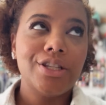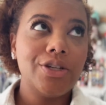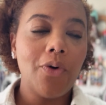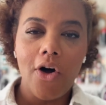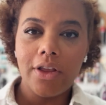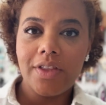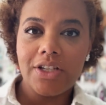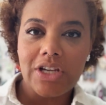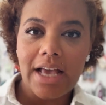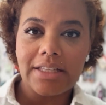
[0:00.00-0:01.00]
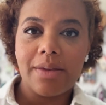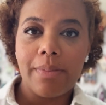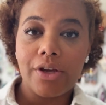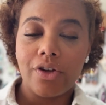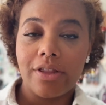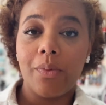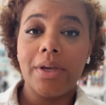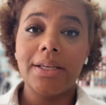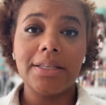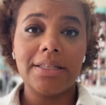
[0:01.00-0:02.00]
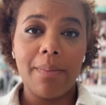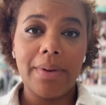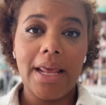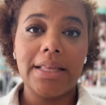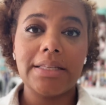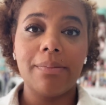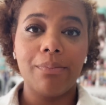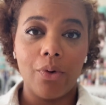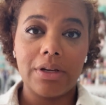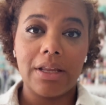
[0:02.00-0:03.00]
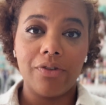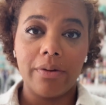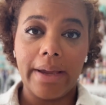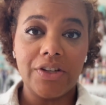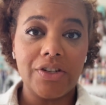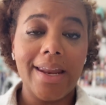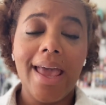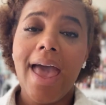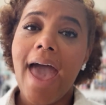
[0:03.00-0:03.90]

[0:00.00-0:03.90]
Do all of the jazz to make sure that we can disseminate this important information